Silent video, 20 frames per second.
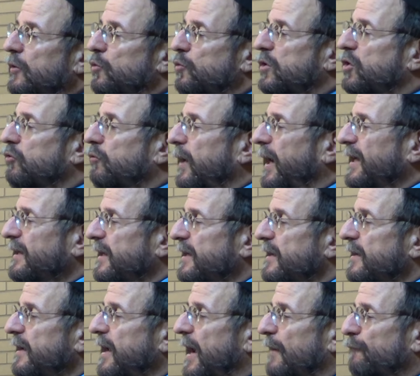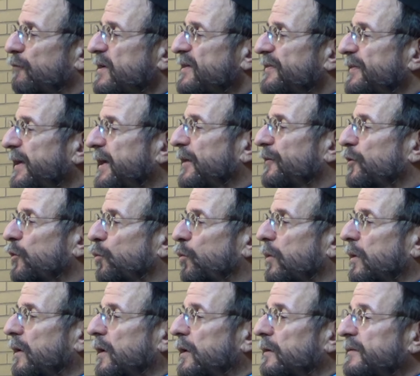who created everything in the
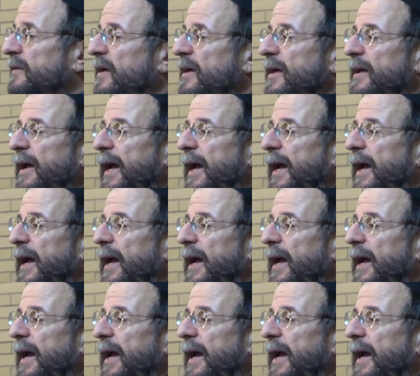world